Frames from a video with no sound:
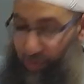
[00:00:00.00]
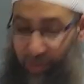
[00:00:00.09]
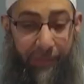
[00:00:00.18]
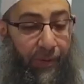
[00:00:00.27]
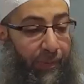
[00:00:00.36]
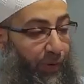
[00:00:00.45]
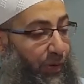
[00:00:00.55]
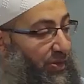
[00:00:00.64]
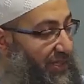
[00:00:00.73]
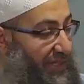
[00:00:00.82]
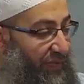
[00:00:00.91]
When he
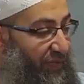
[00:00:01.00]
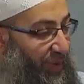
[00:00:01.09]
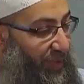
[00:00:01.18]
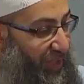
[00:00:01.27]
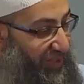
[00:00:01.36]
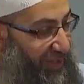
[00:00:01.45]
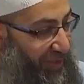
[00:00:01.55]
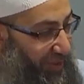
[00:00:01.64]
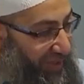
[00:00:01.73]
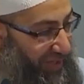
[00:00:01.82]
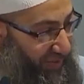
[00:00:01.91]
proposes, everyone shuts the
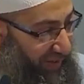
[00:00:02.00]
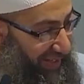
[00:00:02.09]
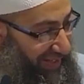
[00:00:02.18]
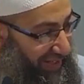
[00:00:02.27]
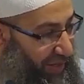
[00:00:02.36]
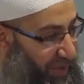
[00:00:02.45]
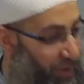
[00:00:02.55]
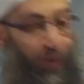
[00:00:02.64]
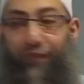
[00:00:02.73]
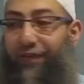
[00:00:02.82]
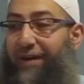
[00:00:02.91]
door in his face.
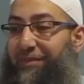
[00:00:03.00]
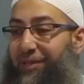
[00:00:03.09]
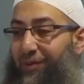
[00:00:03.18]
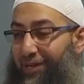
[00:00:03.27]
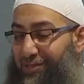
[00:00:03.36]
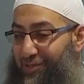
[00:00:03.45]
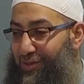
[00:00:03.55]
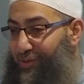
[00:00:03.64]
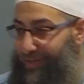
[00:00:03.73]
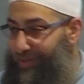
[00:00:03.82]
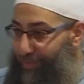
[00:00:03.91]
No family wants
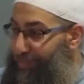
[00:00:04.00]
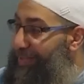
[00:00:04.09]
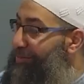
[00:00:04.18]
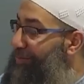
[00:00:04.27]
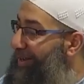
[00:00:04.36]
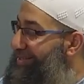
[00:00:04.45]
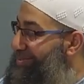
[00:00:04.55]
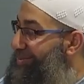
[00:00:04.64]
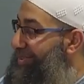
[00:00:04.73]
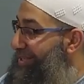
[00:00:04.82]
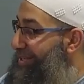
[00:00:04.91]
to build
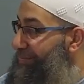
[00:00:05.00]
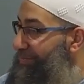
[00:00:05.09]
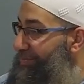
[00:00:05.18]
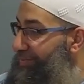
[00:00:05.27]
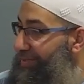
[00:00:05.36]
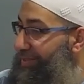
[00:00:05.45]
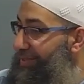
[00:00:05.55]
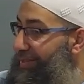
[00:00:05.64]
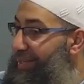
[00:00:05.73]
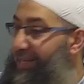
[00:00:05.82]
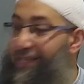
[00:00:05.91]
bonds with him."
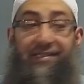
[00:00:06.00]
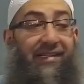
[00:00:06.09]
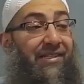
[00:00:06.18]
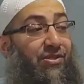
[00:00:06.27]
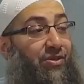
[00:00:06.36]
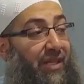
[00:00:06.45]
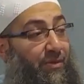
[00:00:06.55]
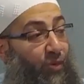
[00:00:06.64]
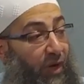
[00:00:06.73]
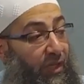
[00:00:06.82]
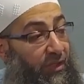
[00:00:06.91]
He said to
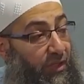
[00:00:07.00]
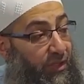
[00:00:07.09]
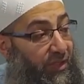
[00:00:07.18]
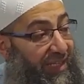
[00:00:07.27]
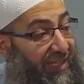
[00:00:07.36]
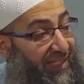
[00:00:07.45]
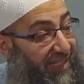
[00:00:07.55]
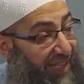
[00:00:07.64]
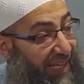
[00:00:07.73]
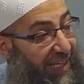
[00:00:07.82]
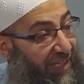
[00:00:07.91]
them, "Well, this
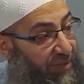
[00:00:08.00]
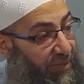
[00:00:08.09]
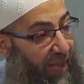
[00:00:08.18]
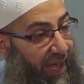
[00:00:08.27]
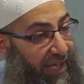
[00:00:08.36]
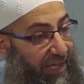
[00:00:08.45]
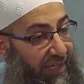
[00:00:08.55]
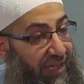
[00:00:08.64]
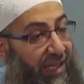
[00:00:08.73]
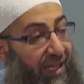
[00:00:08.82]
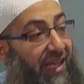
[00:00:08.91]
second man
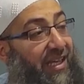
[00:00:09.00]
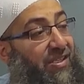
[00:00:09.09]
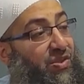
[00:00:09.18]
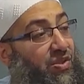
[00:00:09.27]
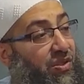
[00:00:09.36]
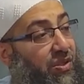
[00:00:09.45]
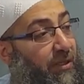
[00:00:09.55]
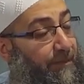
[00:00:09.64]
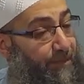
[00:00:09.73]
is